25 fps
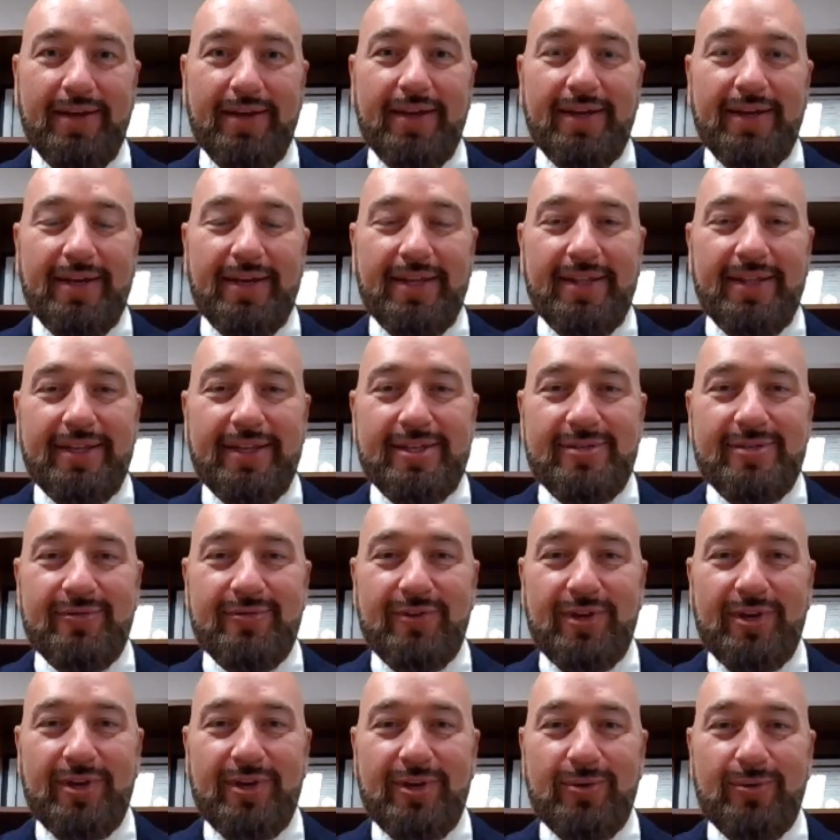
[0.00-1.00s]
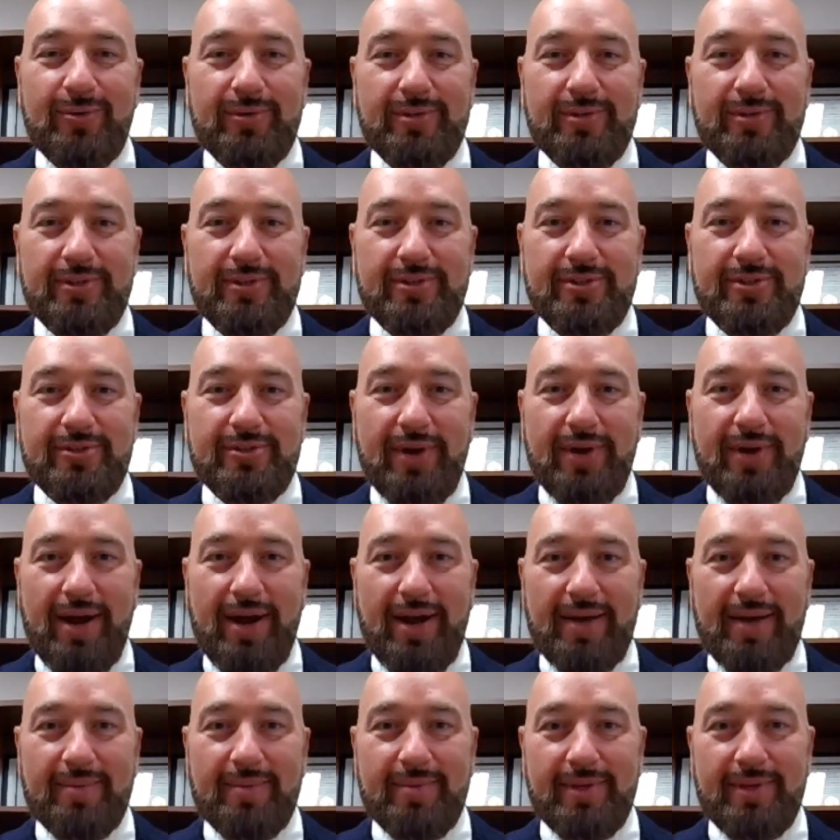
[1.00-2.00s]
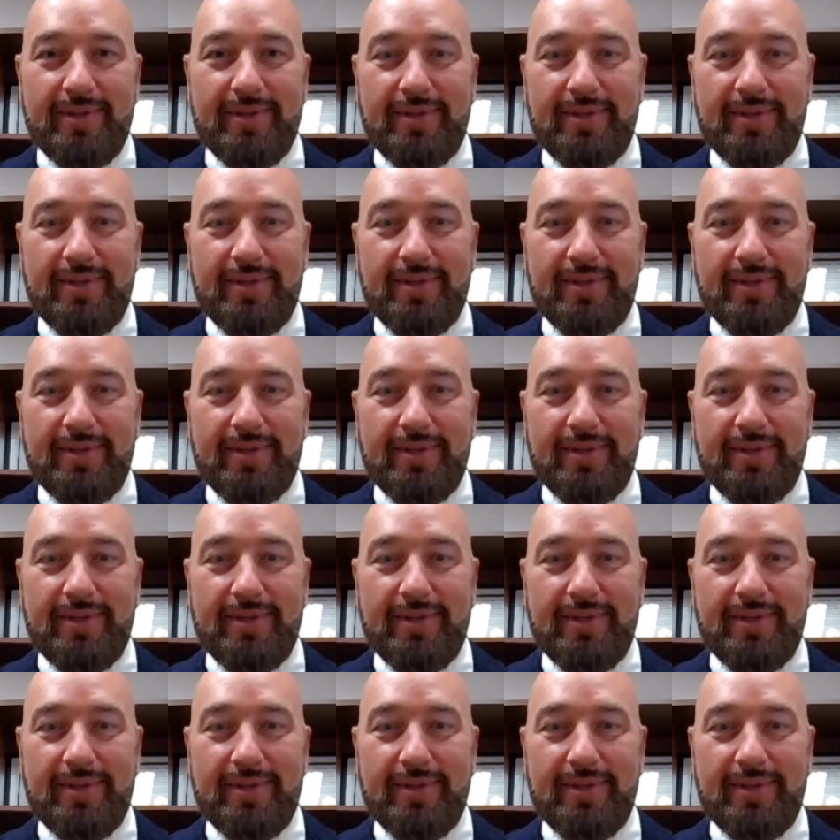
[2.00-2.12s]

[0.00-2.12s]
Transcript: In this video, we'll describe